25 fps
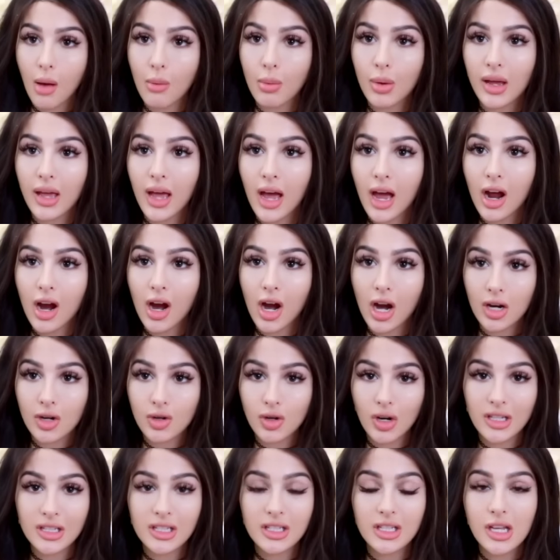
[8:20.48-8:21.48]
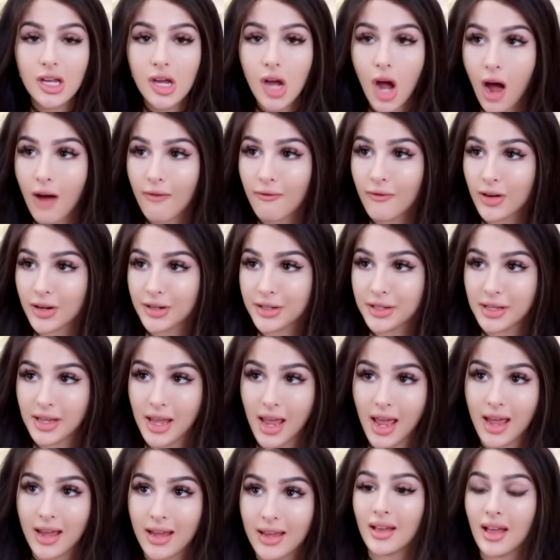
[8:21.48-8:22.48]
I would get her a crusty Converse
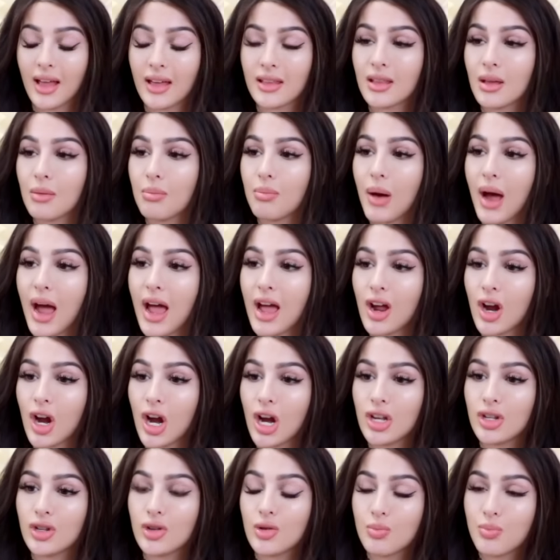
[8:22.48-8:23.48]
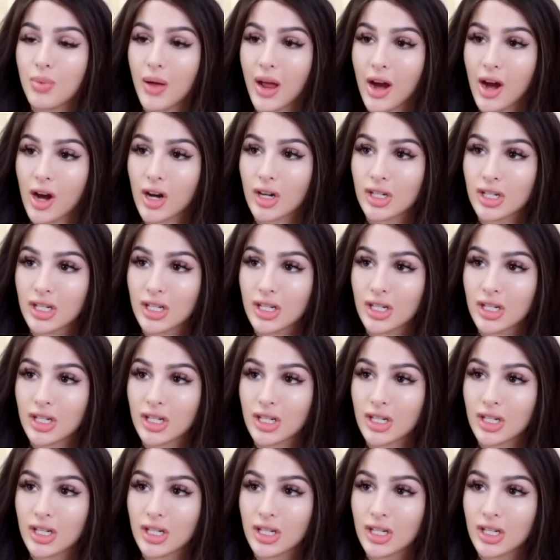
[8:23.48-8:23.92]
cake and then buy her a new pair of